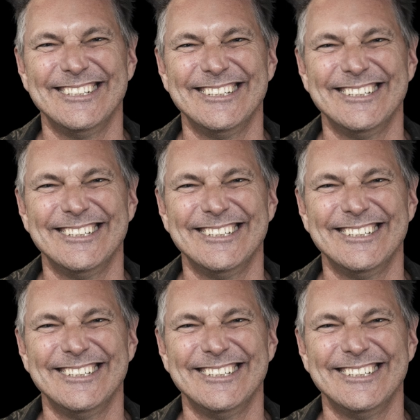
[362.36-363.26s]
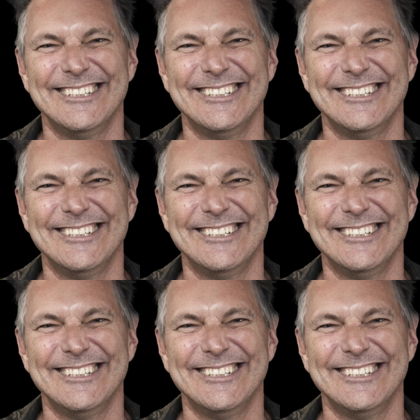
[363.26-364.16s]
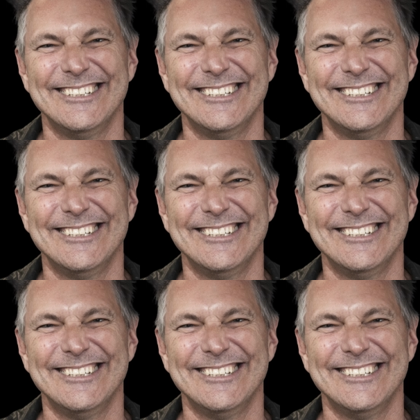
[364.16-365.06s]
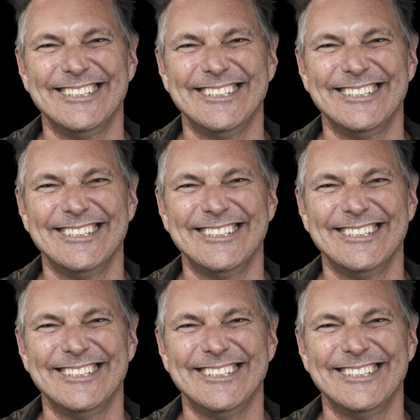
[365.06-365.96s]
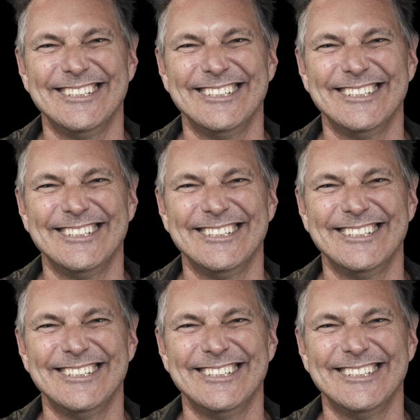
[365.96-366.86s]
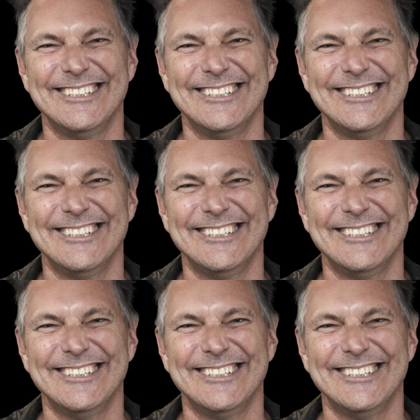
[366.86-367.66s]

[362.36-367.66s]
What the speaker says: (no lip movement)